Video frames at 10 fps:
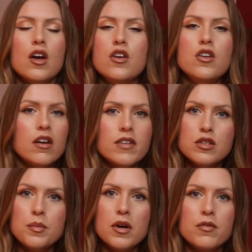None of us
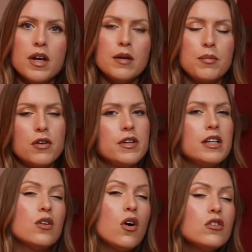are perfect. Perfect
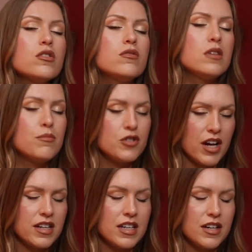is also
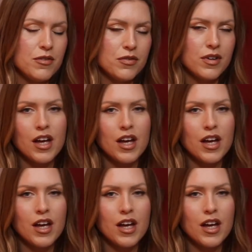subjective.